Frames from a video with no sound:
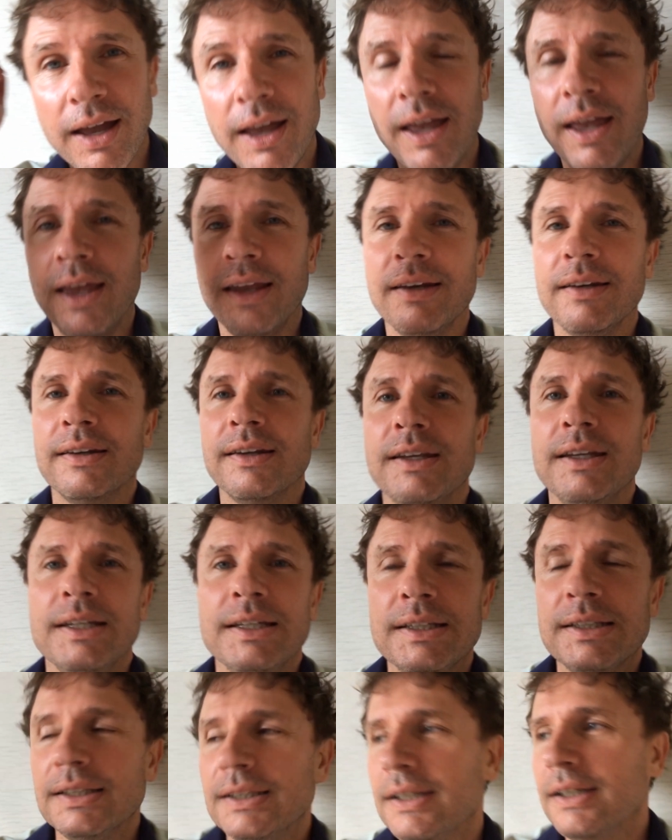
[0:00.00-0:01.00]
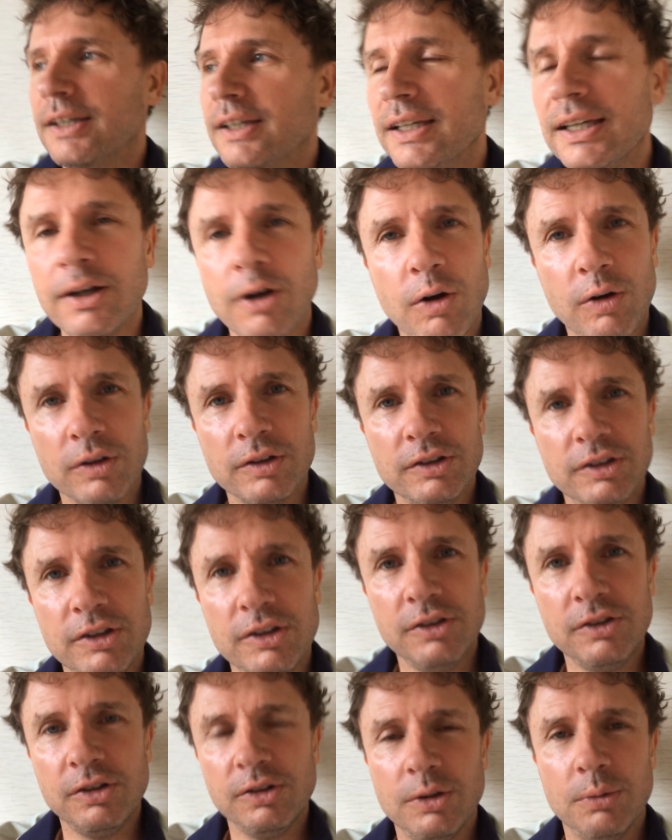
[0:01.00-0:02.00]
And on
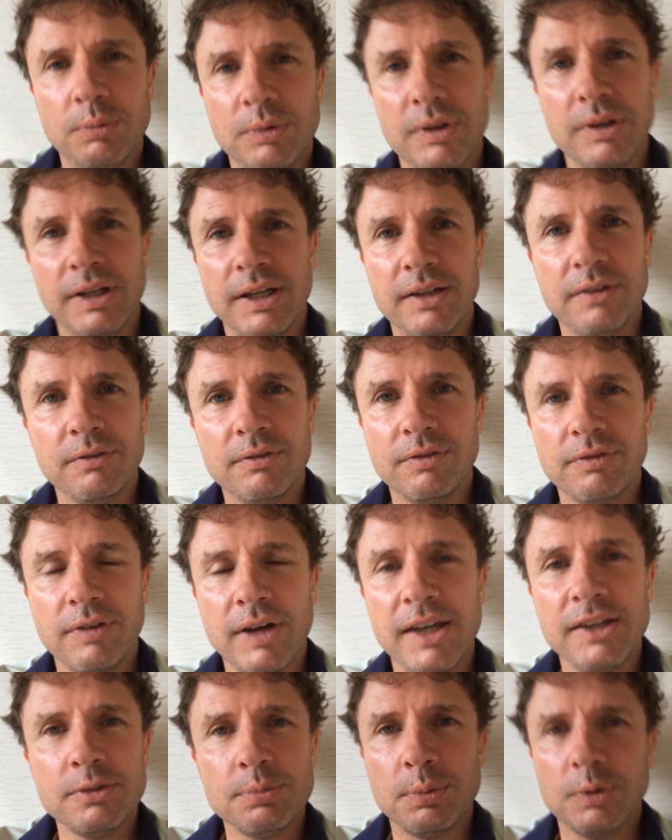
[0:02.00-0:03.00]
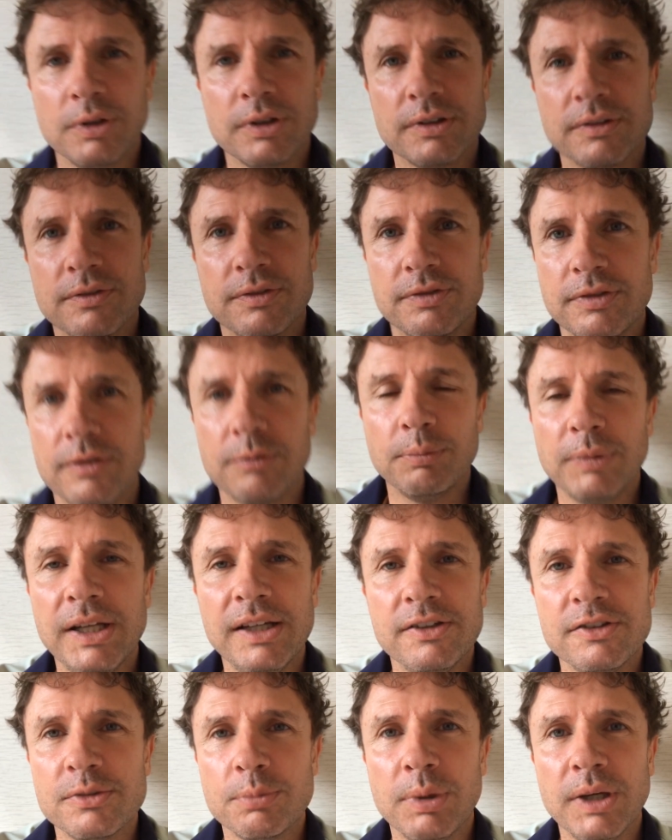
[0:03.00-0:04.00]
YouTube and Facebook for
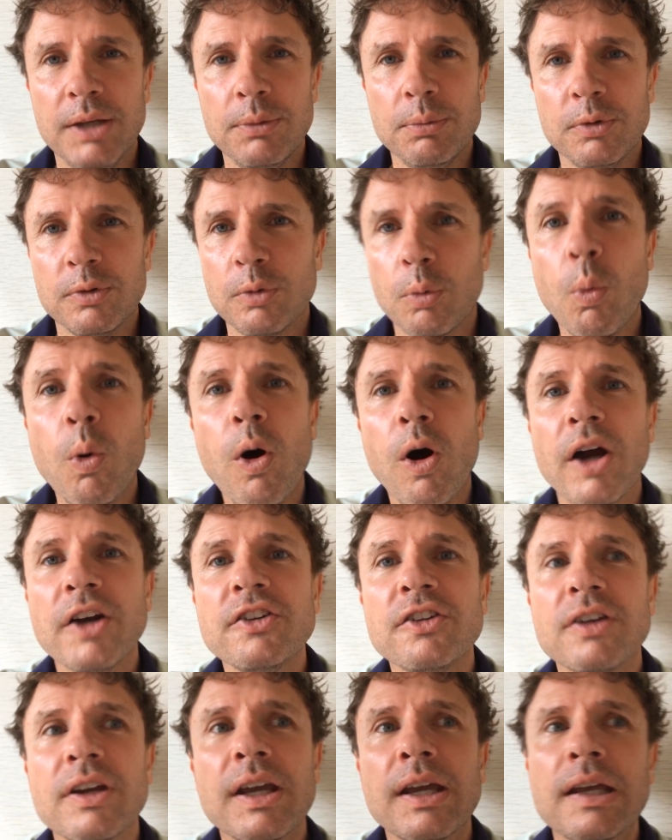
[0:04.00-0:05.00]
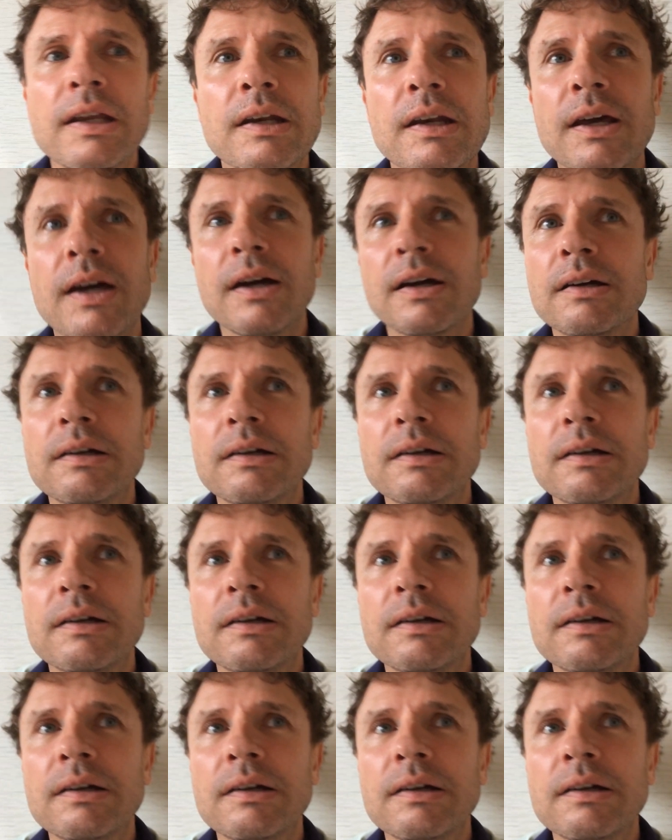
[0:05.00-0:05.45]
millions of people to watch, and